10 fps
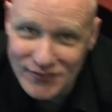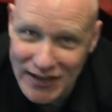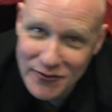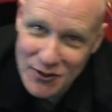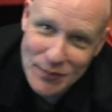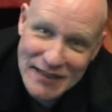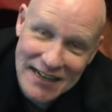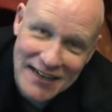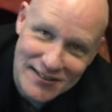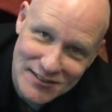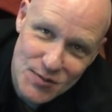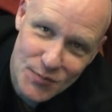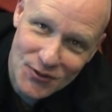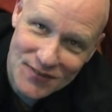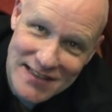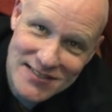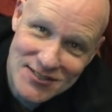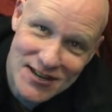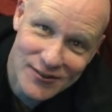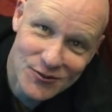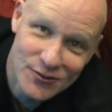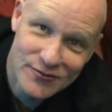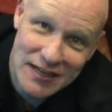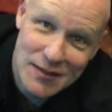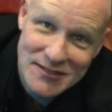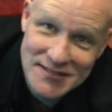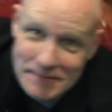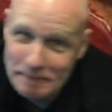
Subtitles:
for having a big heart and supporting the Esoteric Order of Gamers.